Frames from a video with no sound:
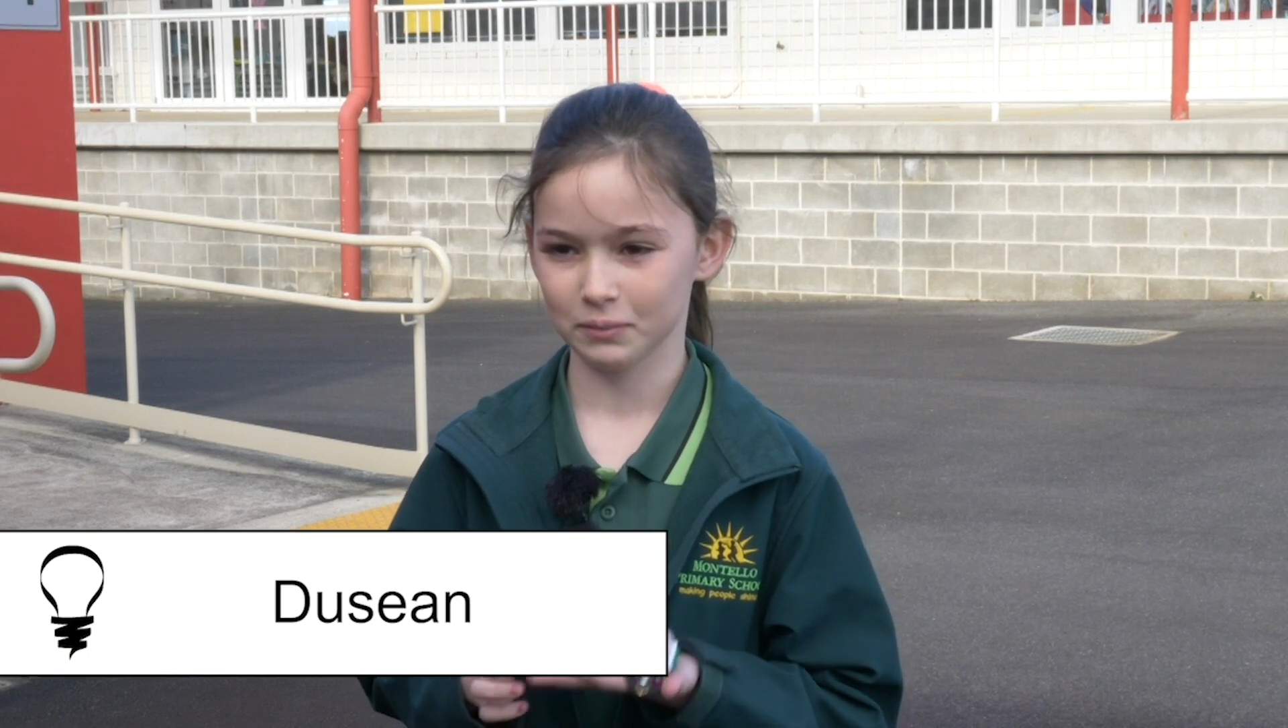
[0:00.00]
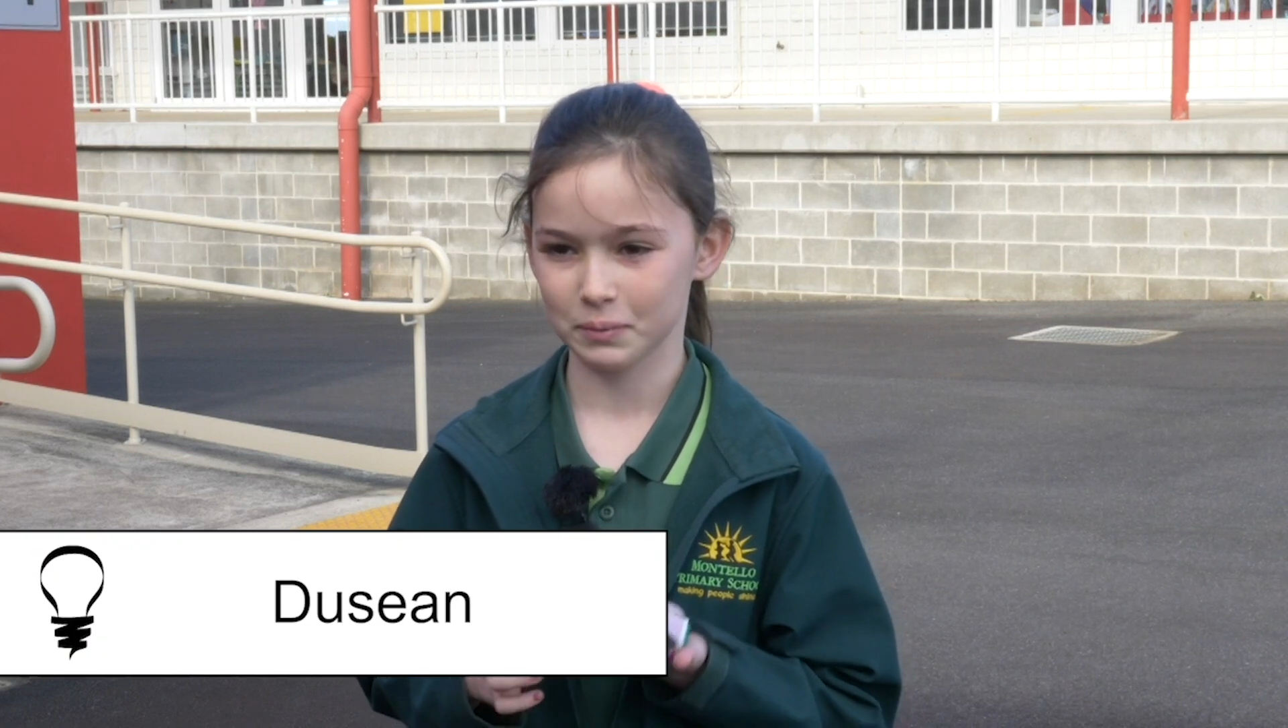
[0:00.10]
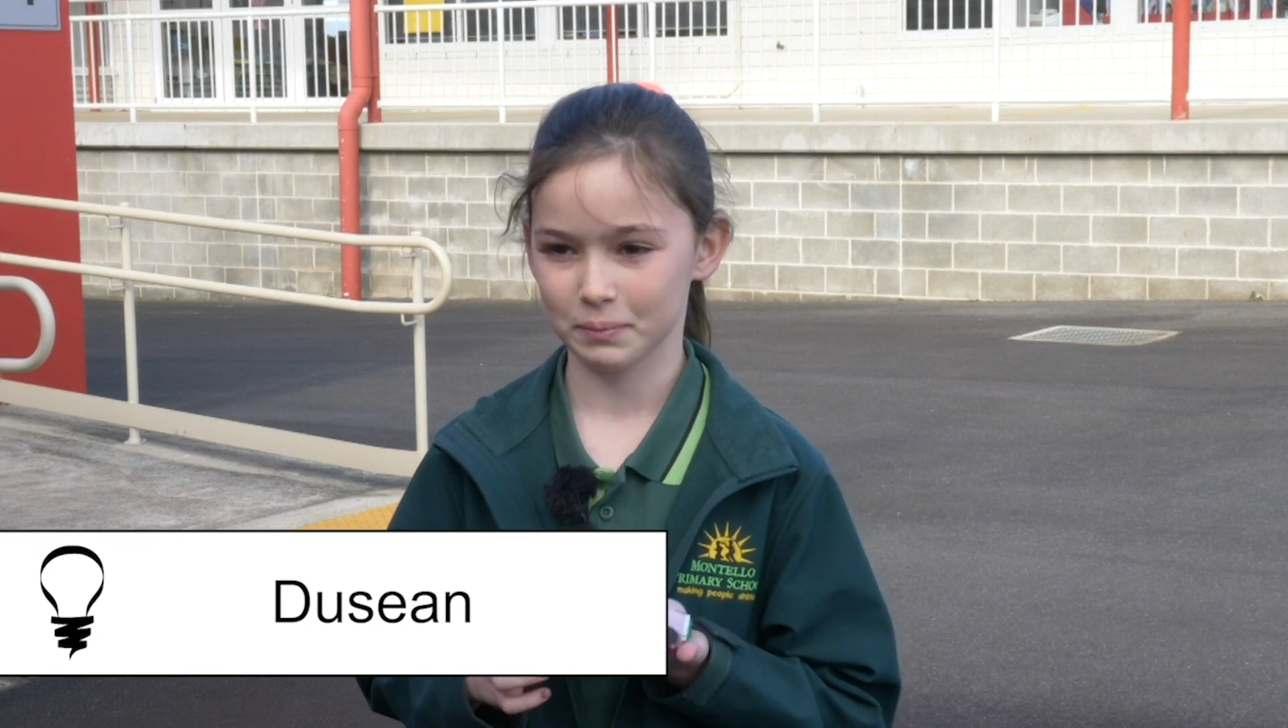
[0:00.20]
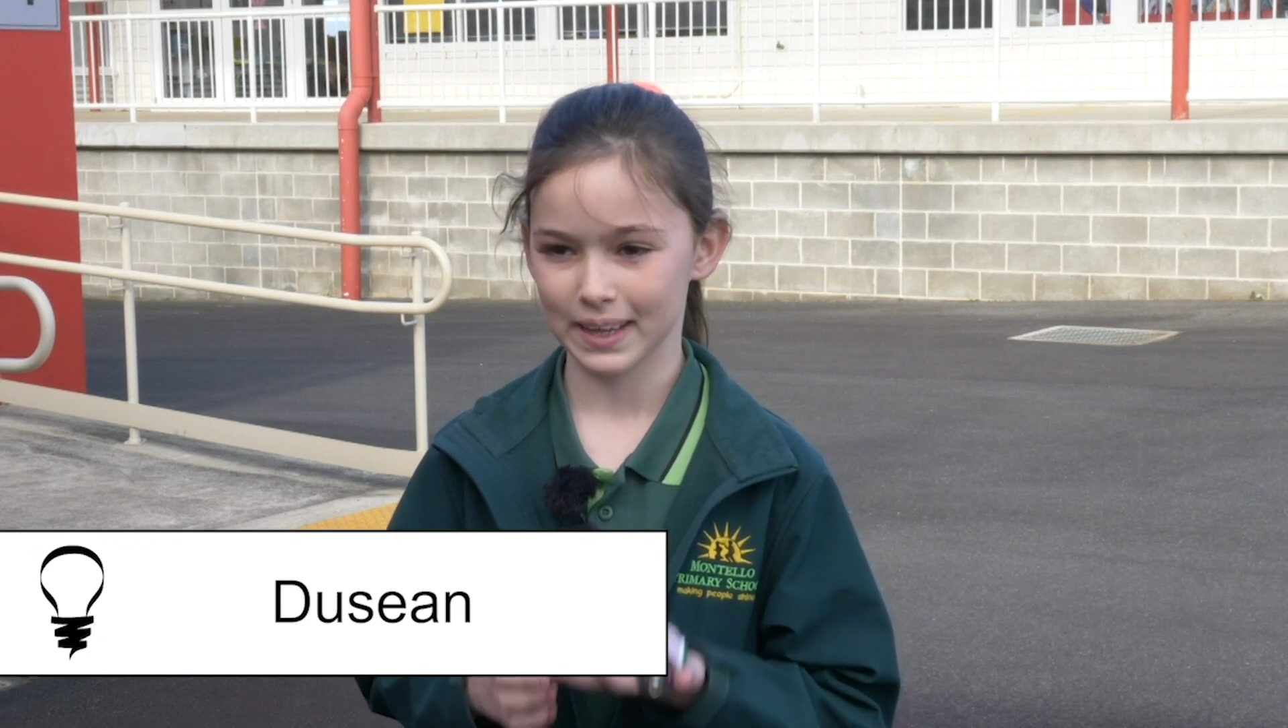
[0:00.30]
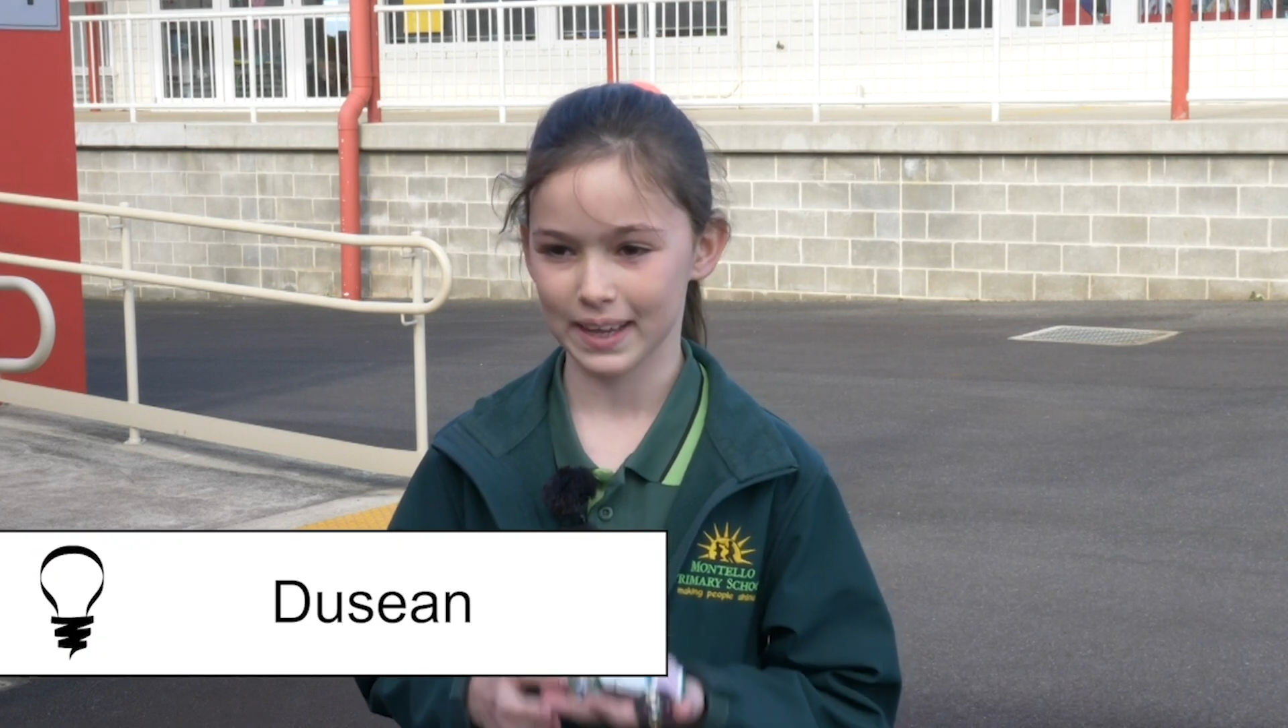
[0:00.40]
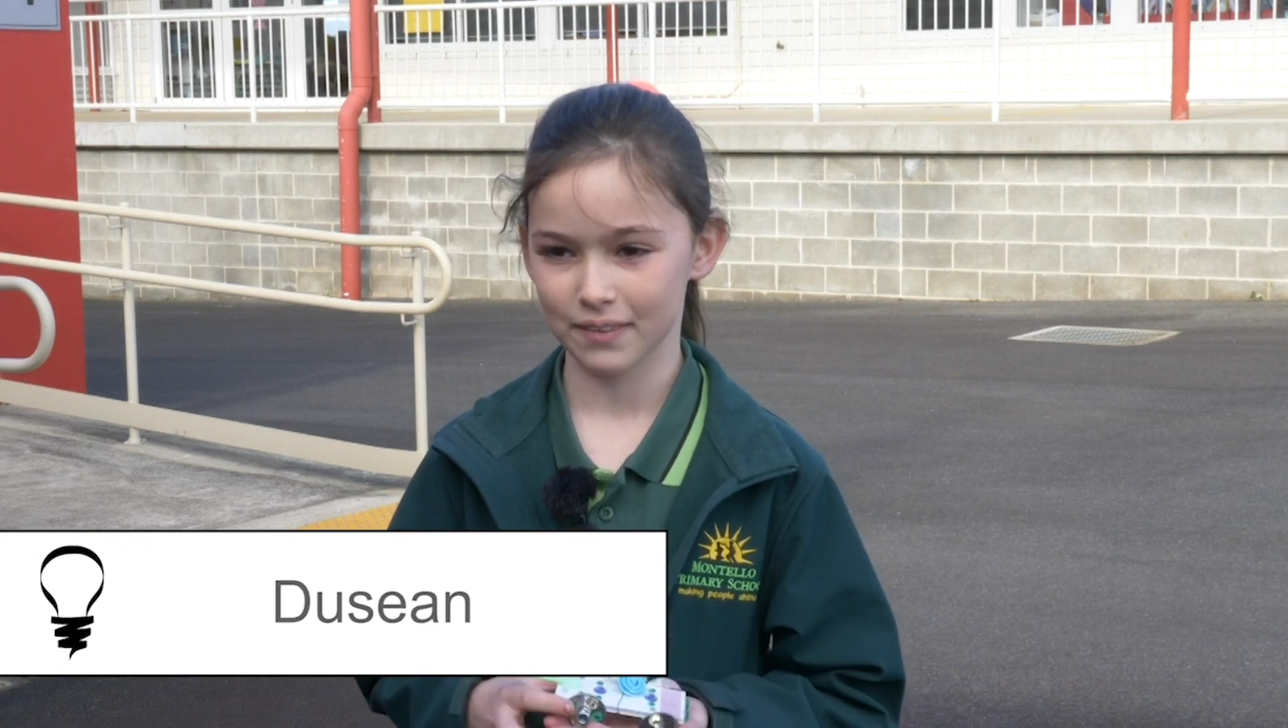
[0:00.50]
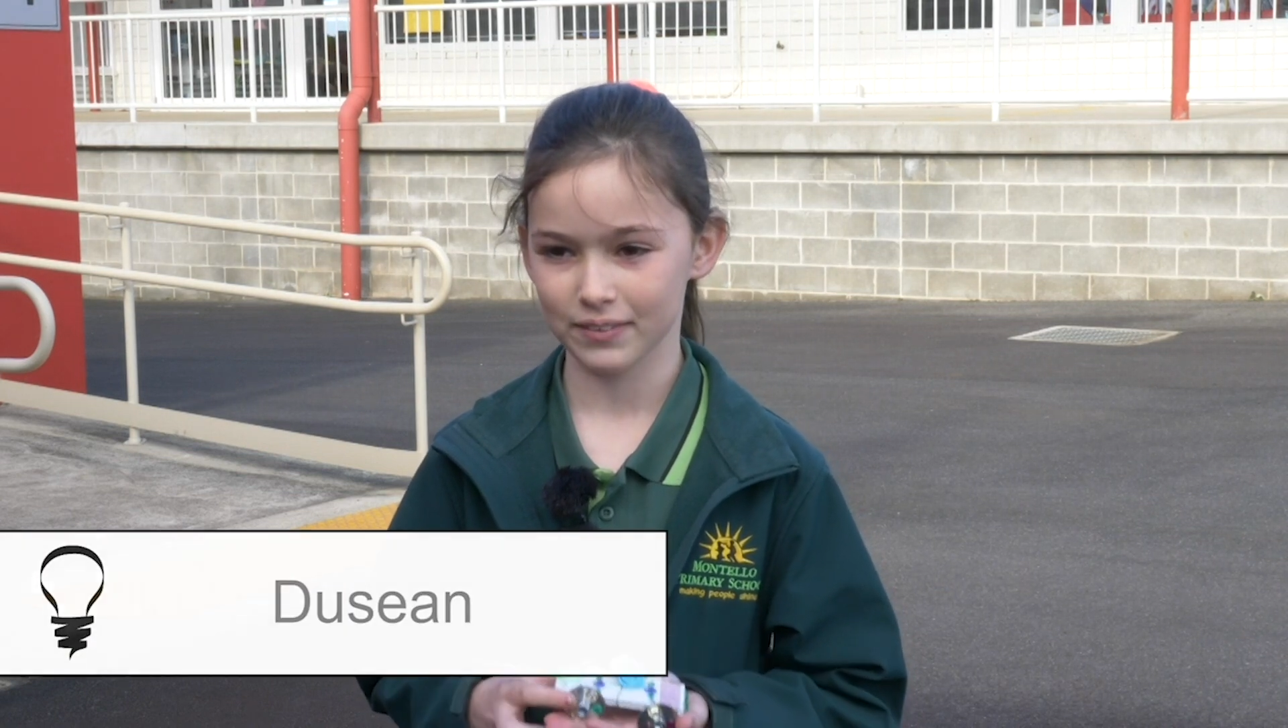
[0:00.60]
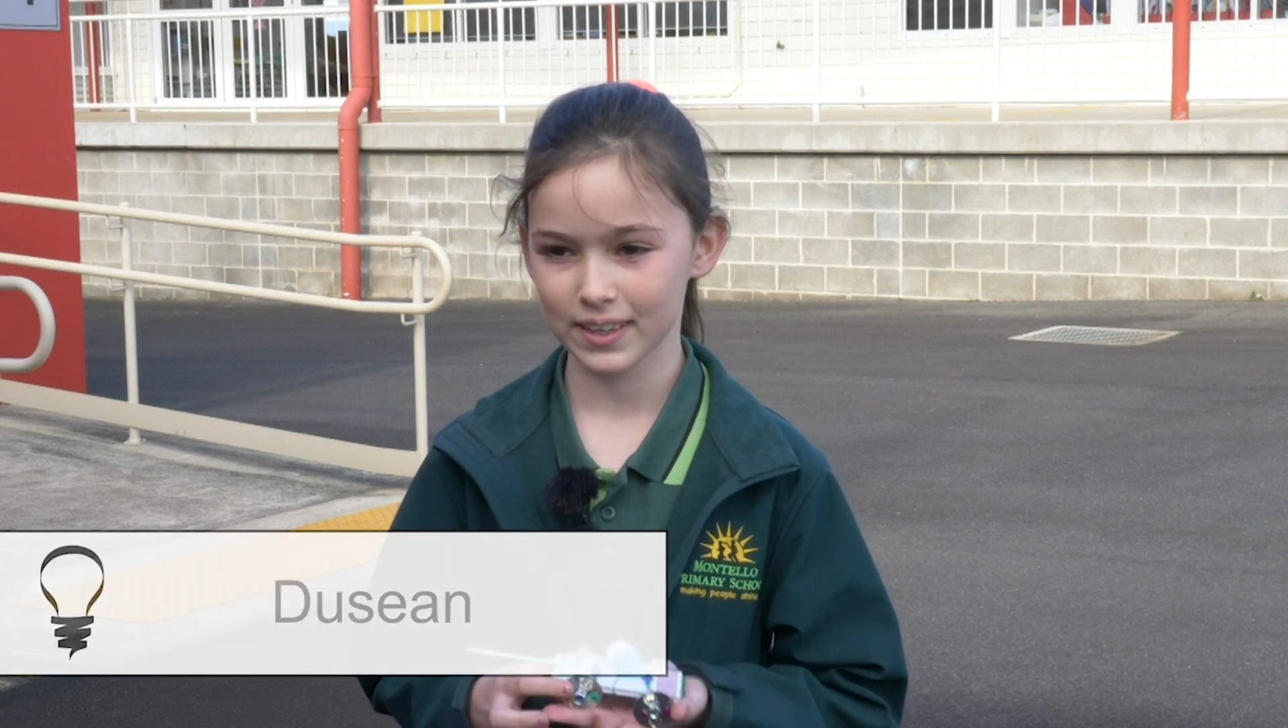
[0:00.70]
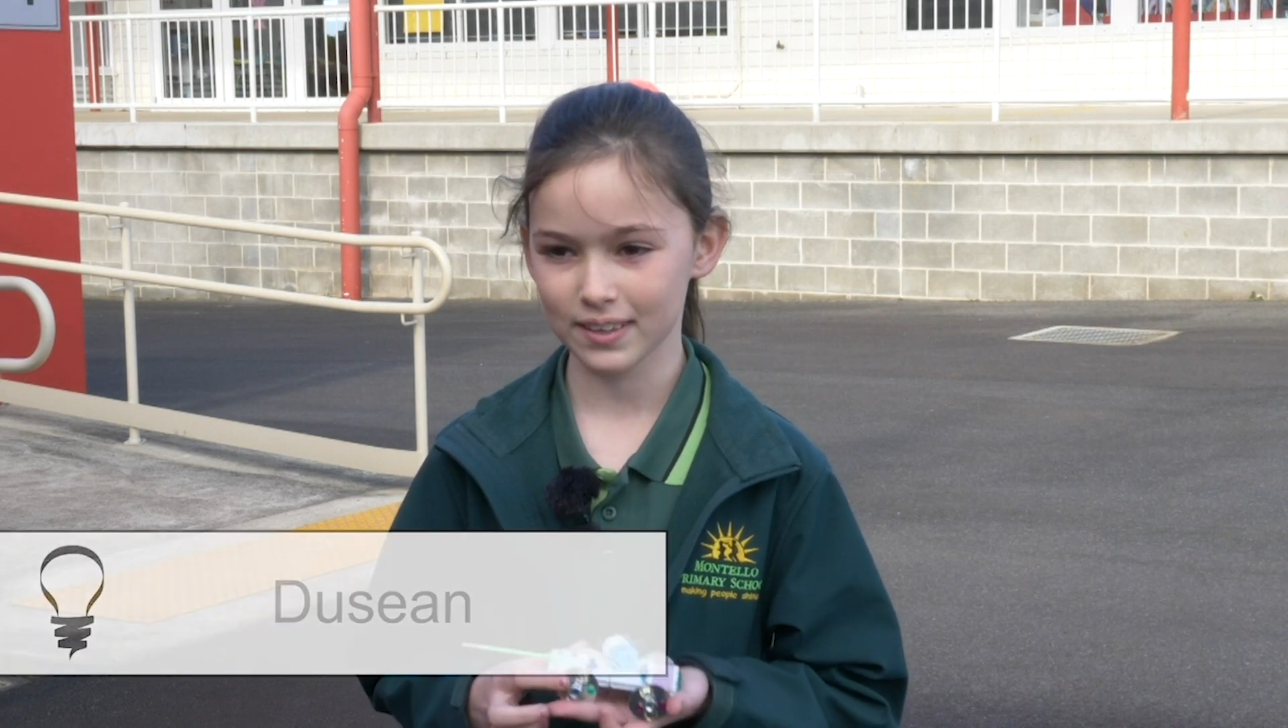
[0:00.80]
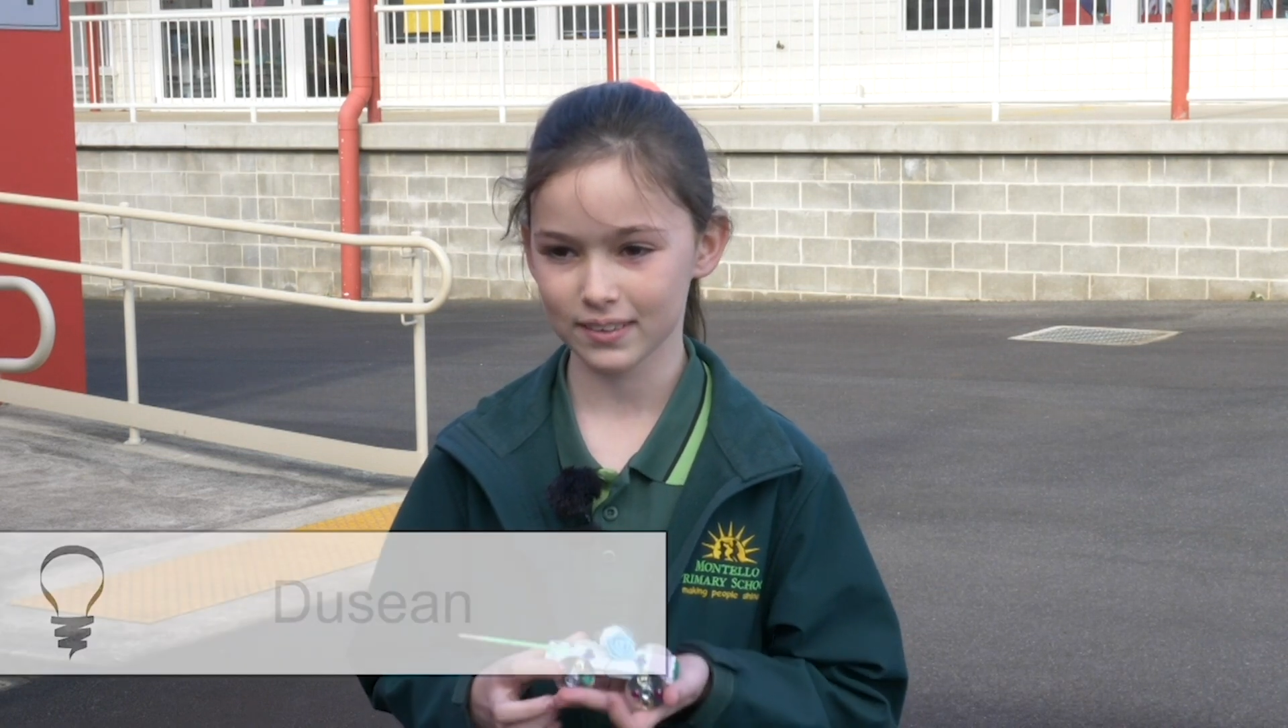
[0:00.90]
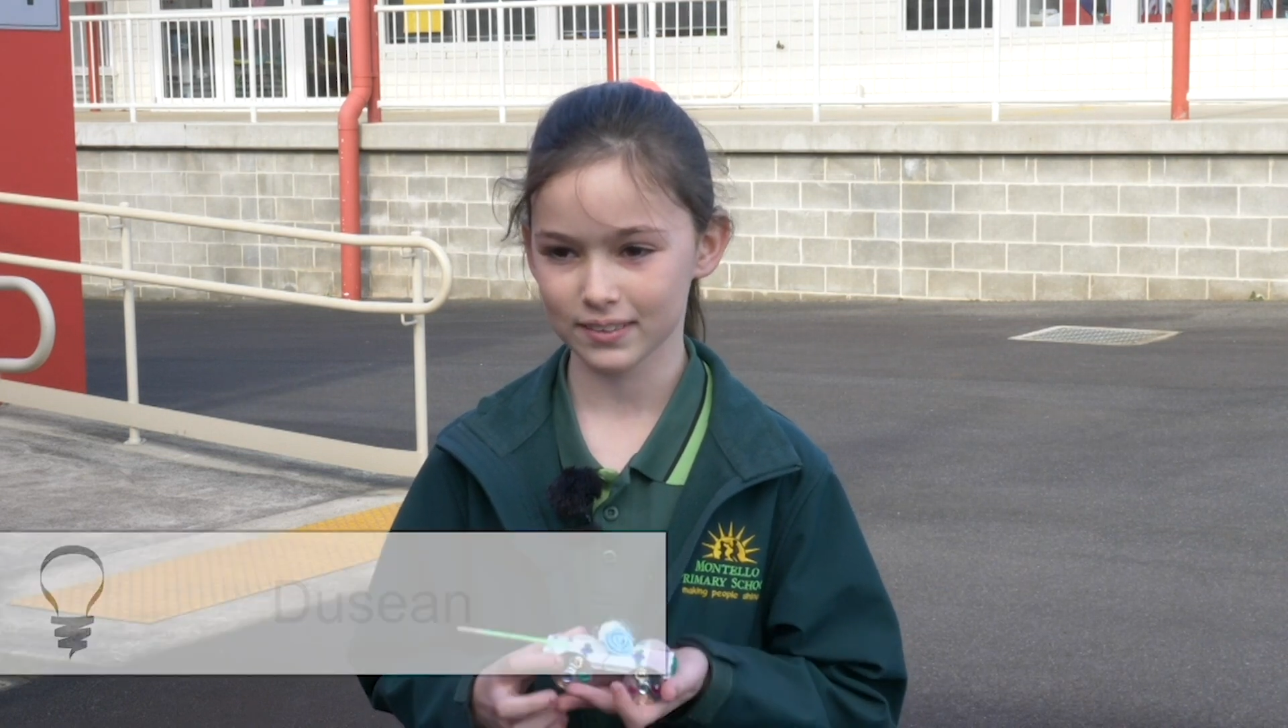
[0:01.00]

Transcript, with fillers: to be heavy.